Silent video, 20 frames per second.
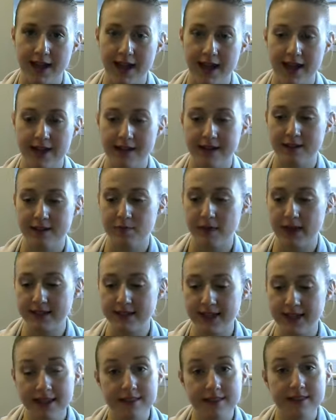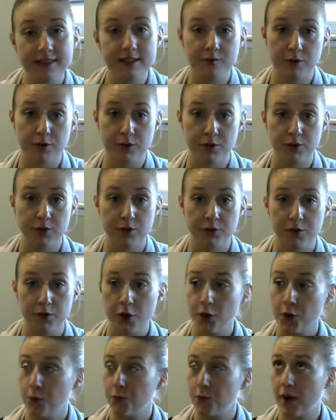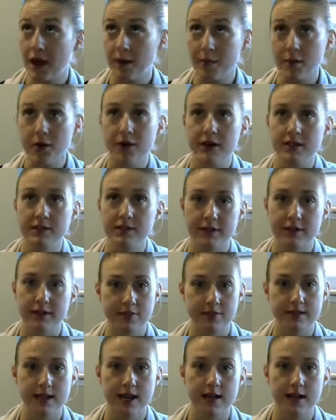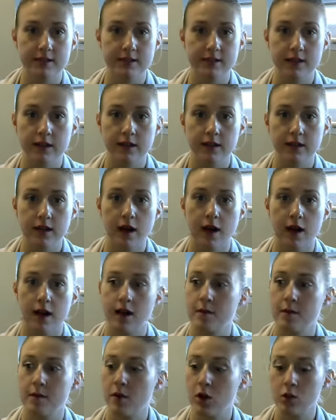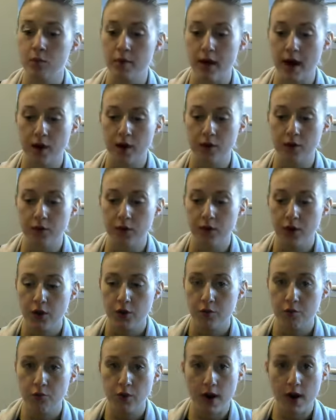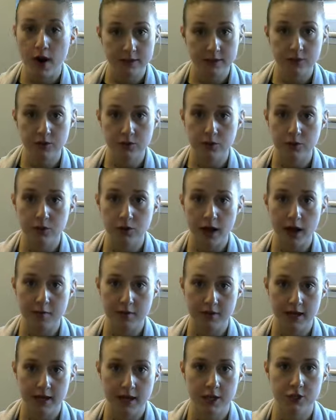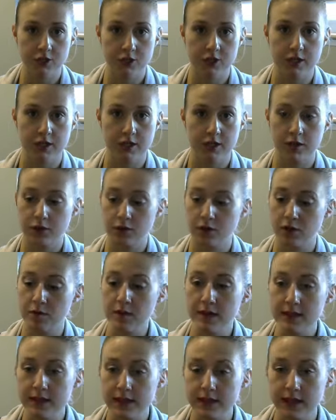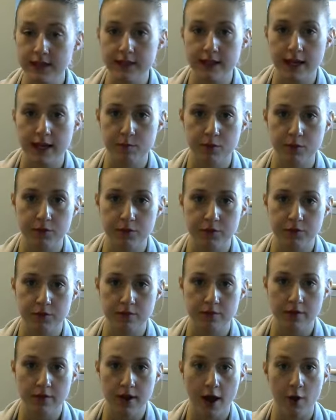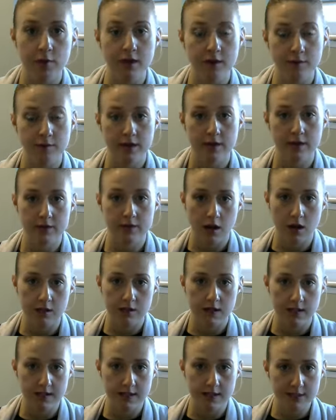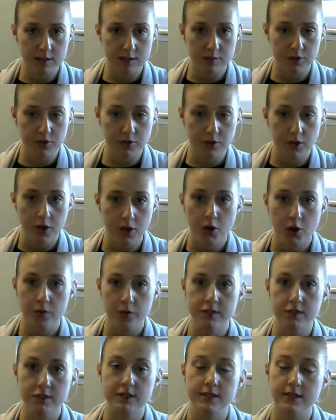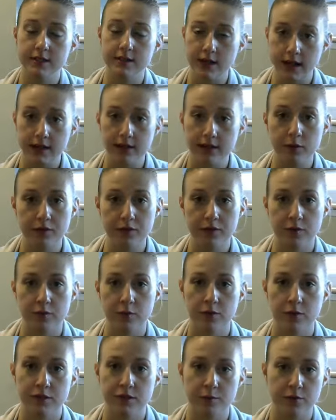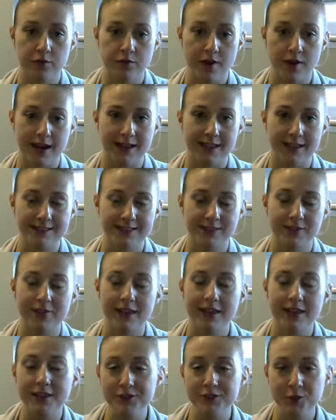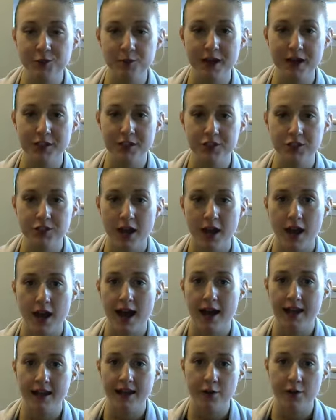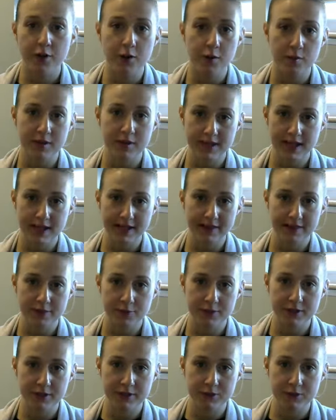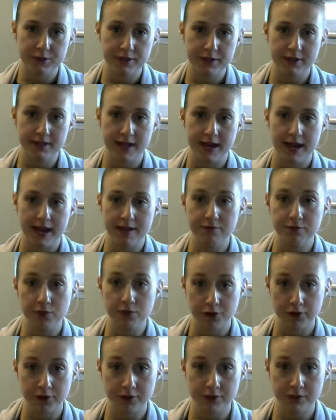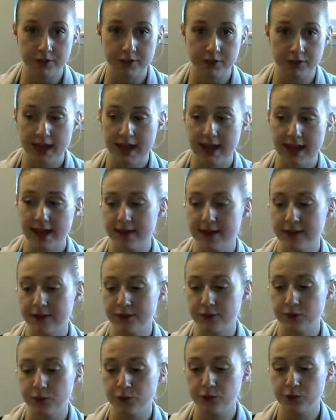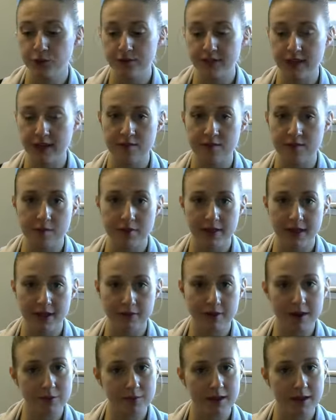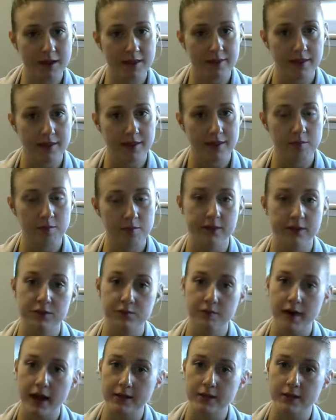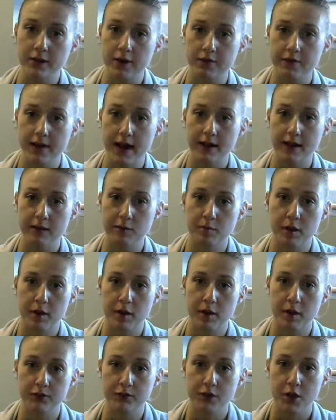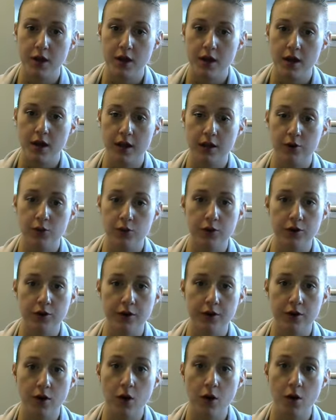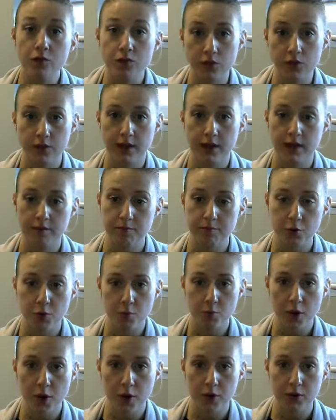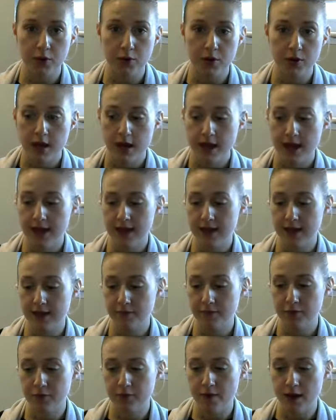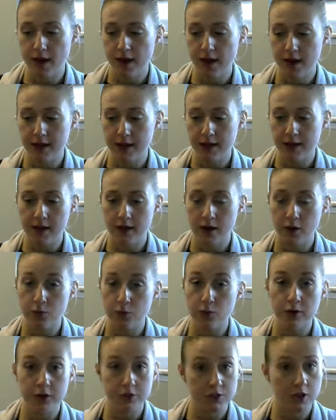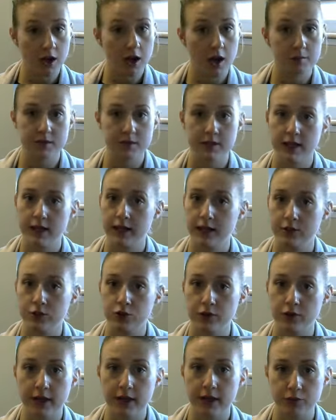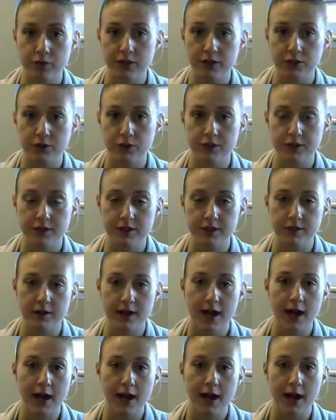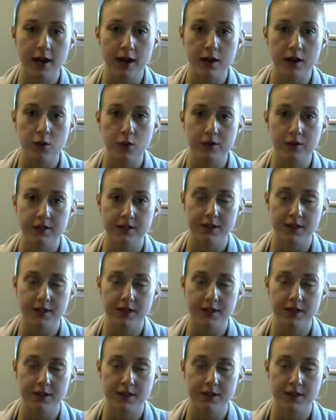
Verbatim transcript: And by taking this MOOC, WAMOE has been fantastic. Uh, I'm all about practical application. You know, let me see examples of how we can make this content accessible, which is exactly what the MOOC is providing. So thank you so much. I know that I'll be taking the resources that I've learned and the tools that I've been playing around with and bring those back to our faculty members in order to hopefully promote and provide uh, workshops and training resources on how to make courses